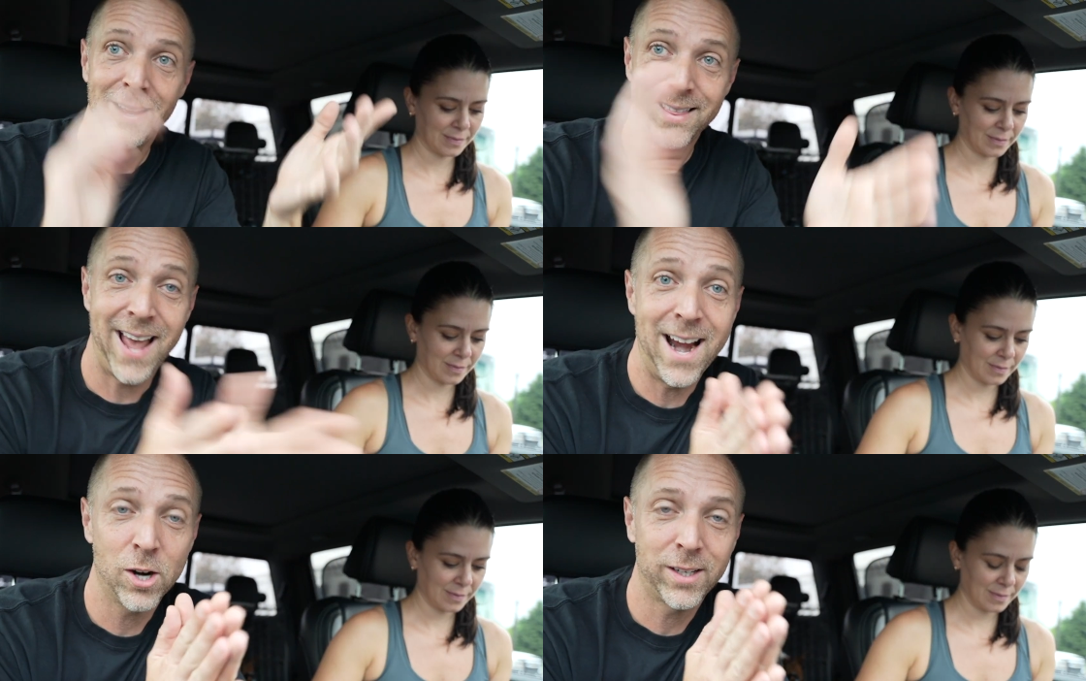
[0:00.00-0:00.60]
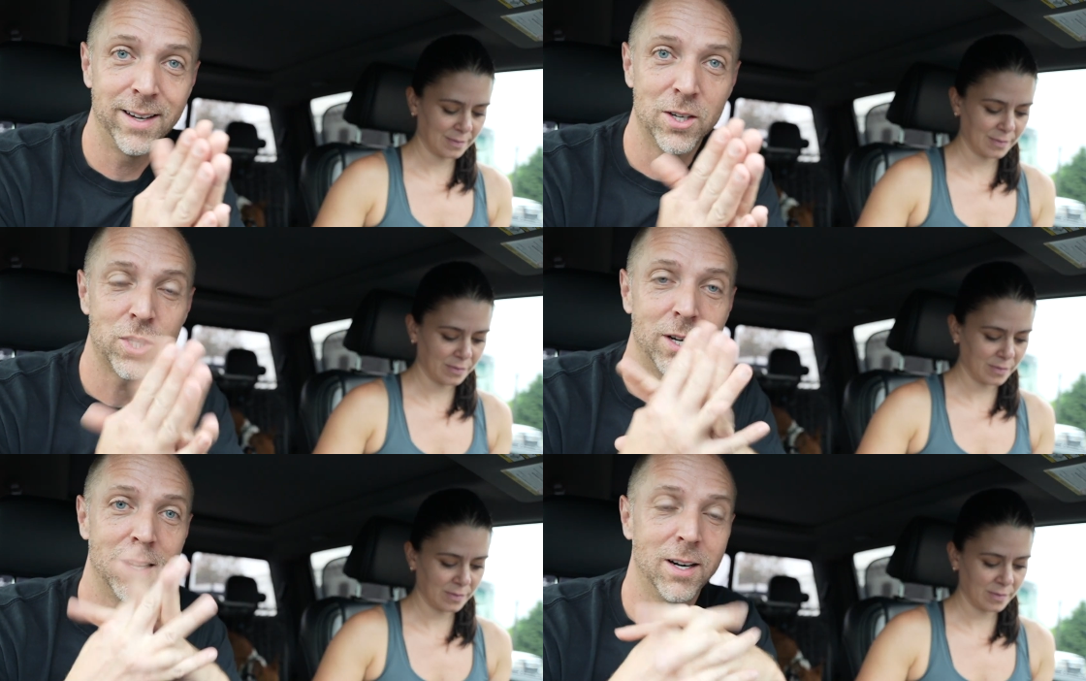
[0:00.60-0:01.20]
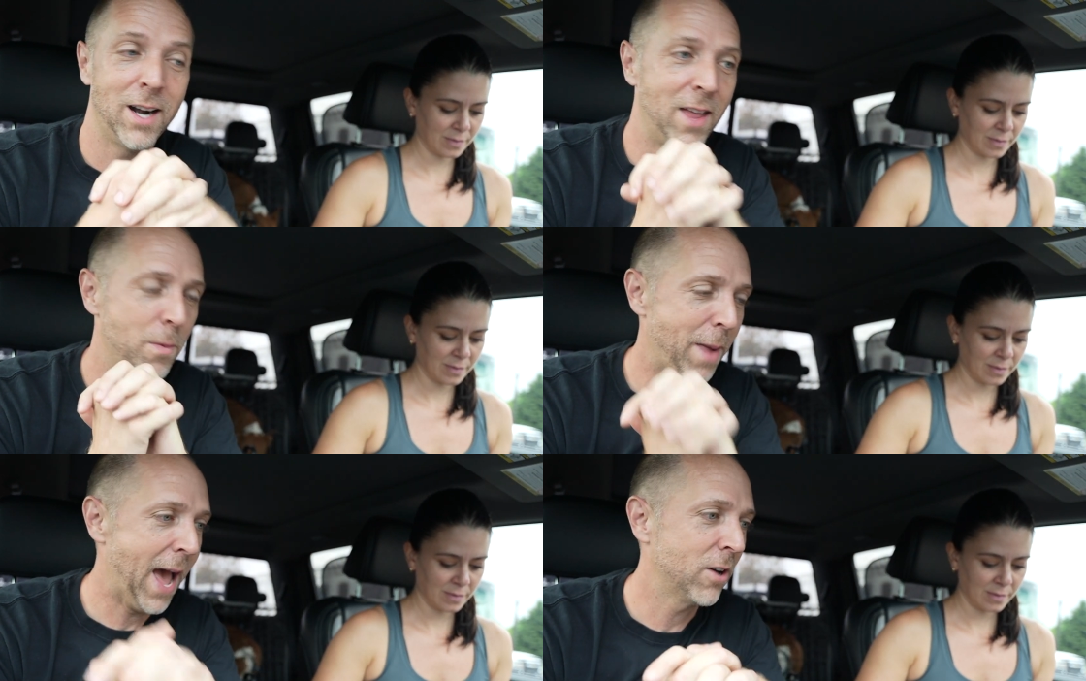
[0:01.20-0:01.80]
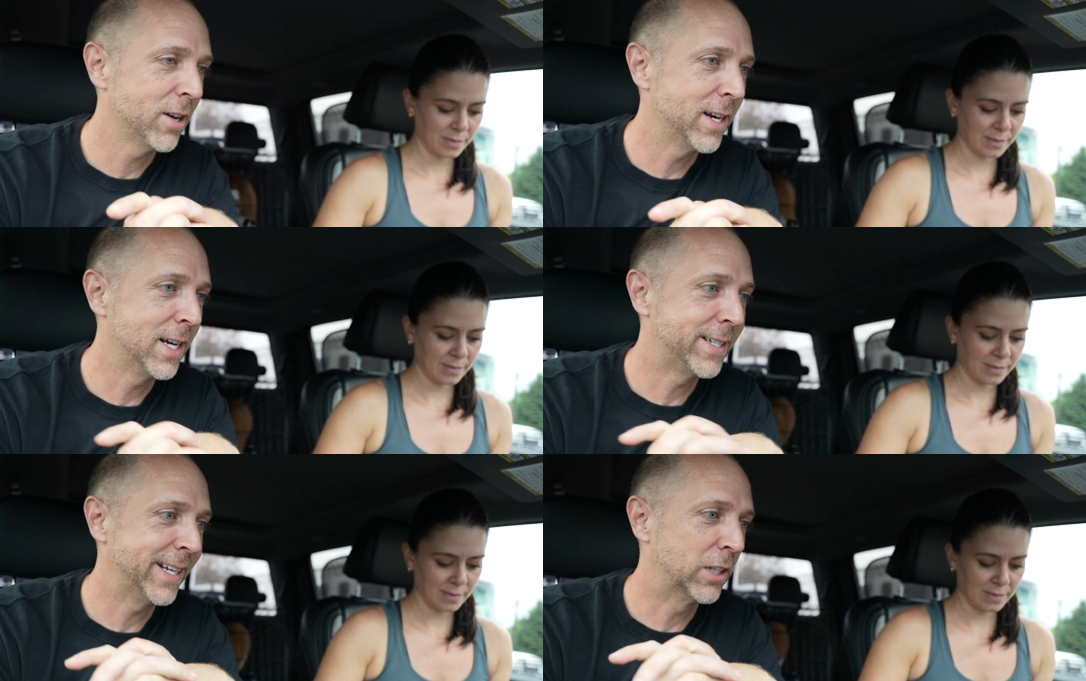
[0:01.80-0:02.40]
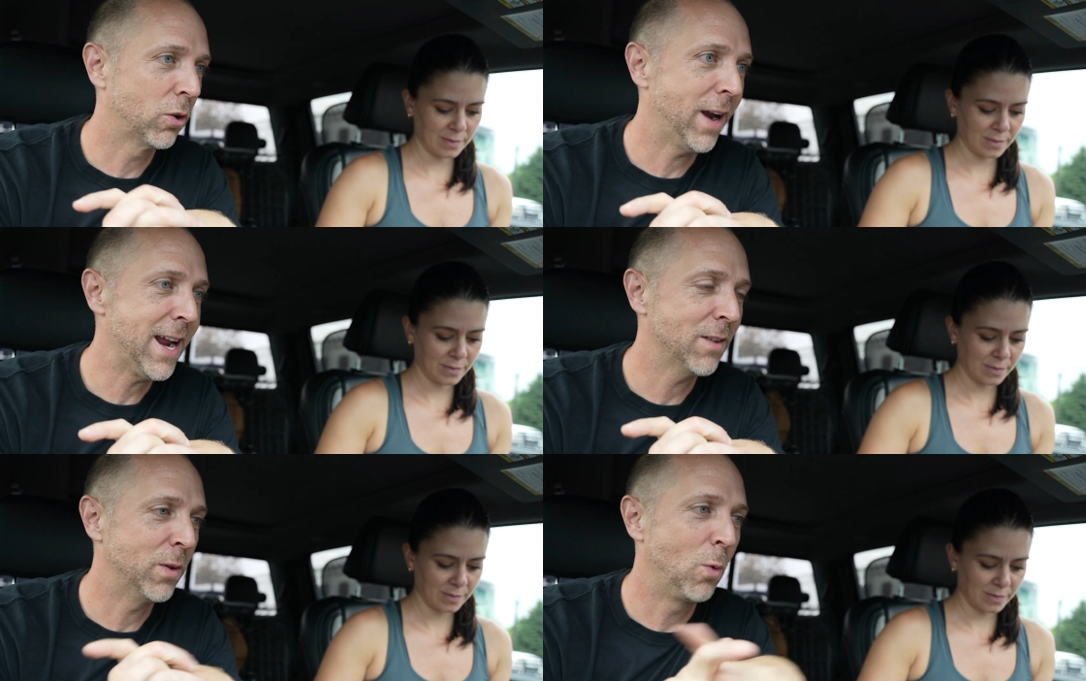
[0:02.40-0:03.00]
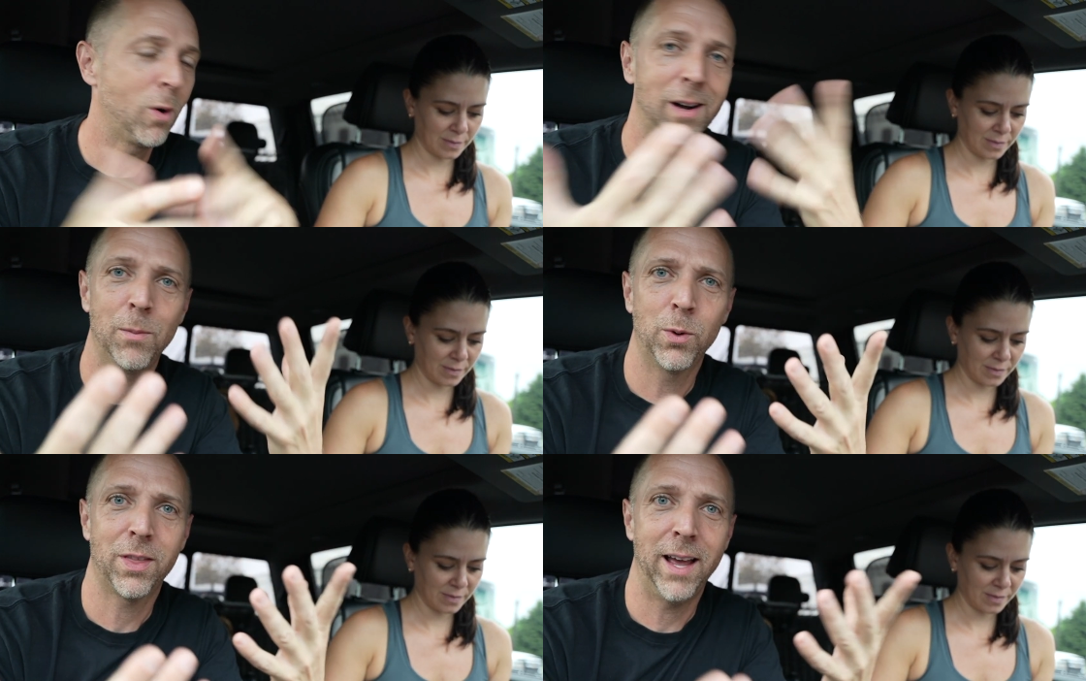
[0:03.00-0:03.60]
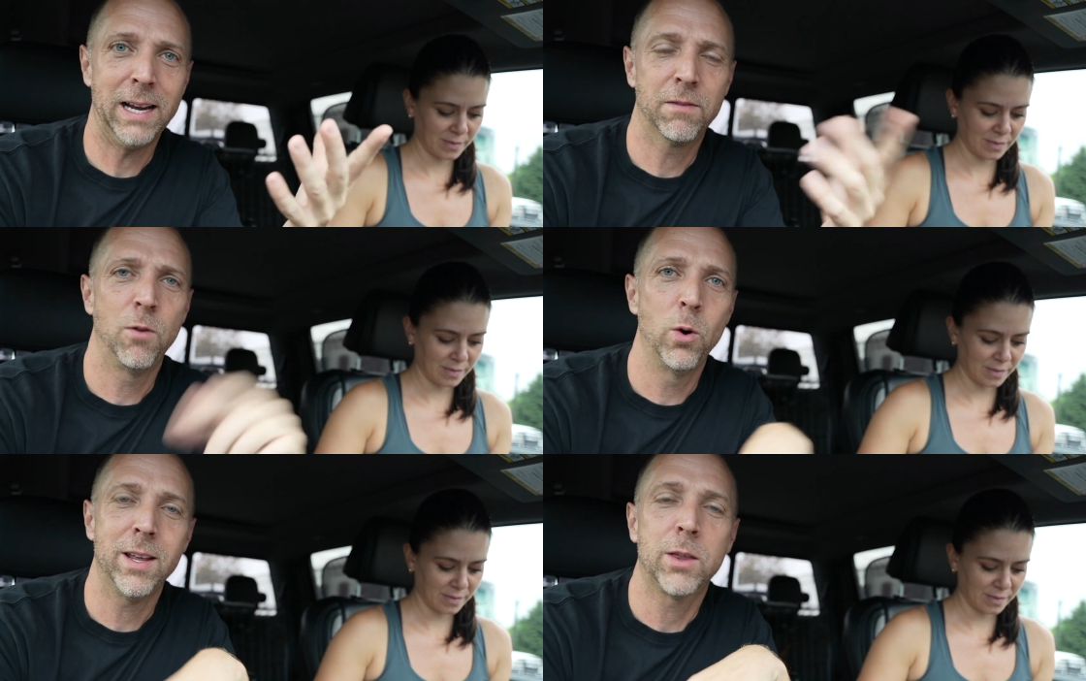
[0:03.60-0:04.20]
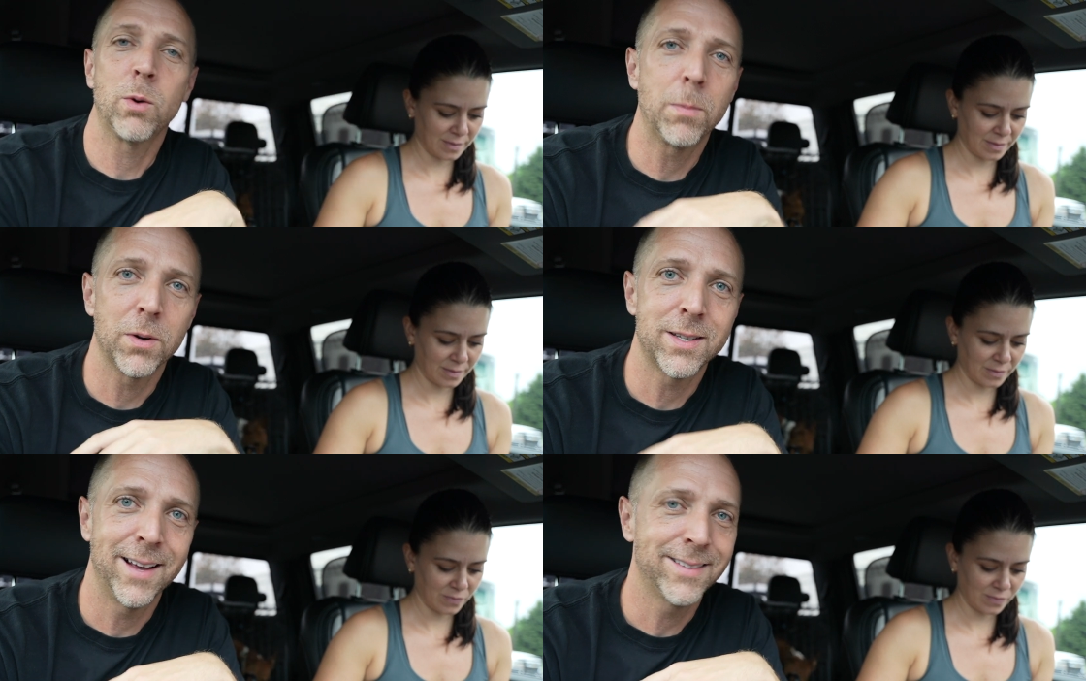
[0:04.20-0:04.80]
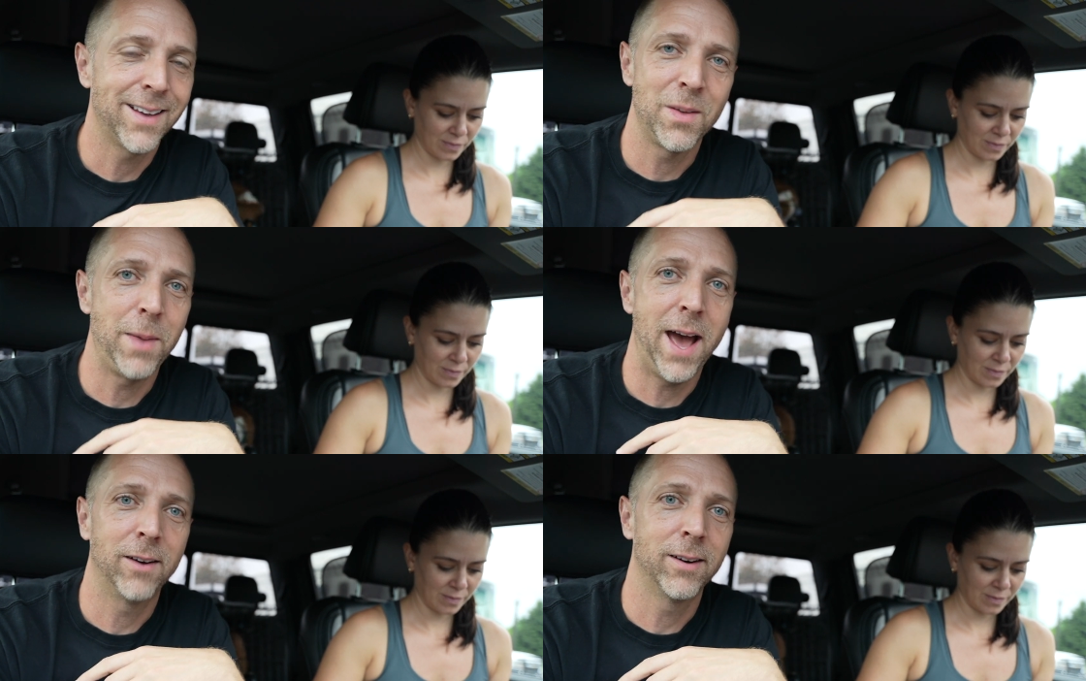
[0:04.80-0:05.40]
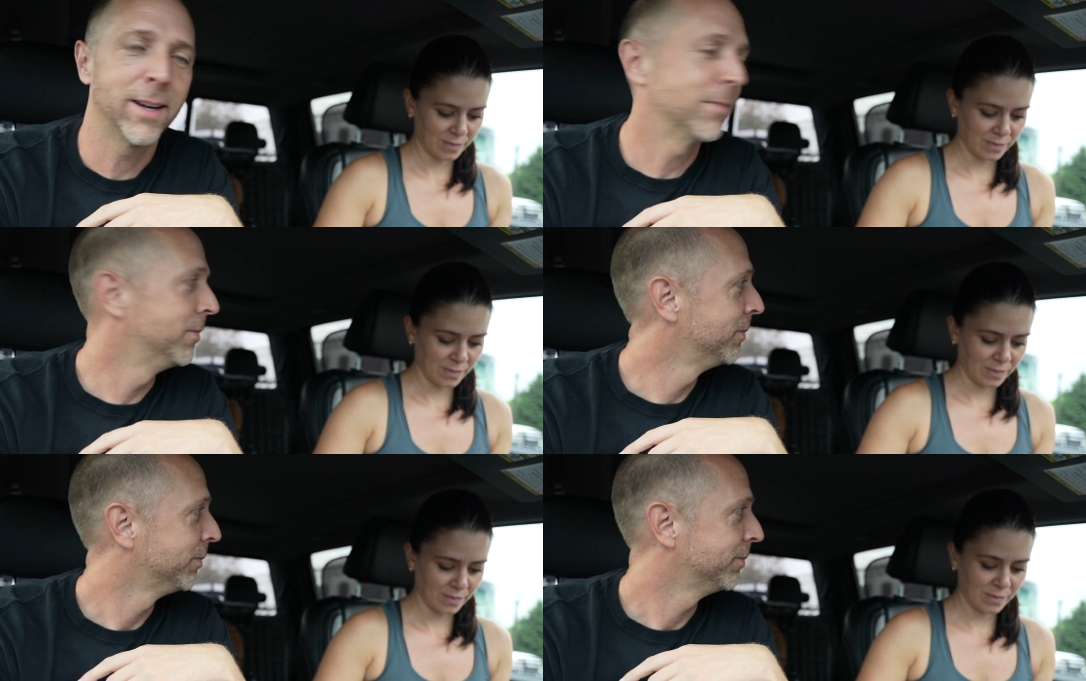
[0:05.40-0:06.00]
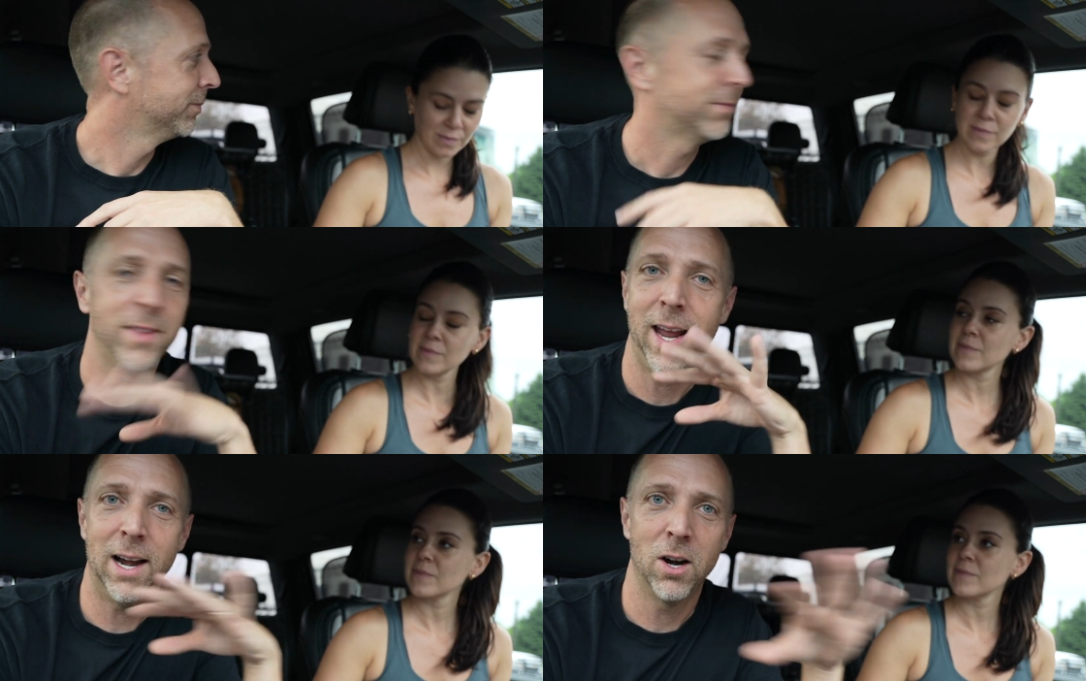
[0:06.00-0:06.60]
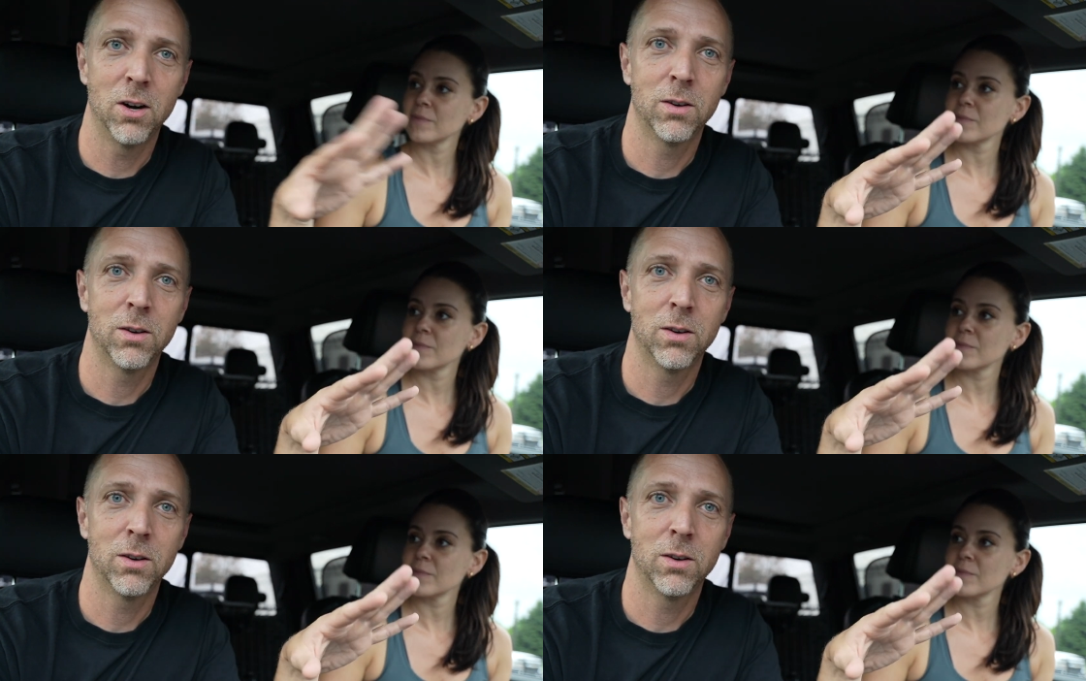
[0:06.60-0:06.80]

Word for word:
Speaker 1: The air conditioner and the battery did great. We woke up with like 43% on the battery. The air